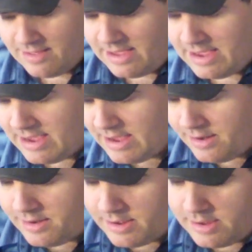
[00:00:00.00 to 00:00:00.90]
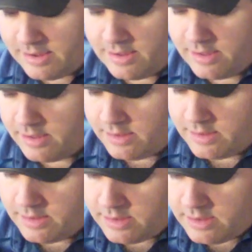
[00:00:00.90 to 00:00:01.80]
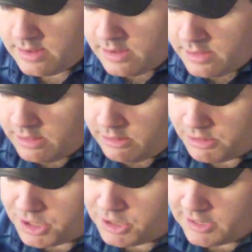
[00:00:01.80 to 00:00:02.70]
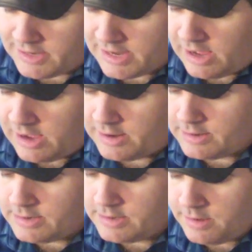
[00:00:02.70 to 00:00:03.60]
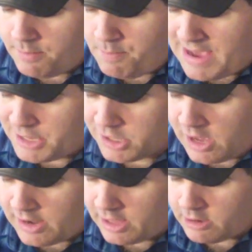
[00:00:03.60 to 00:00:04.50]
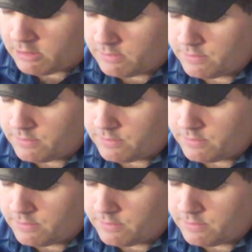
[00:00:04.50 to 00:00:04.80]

And a little Stunticon mascot here,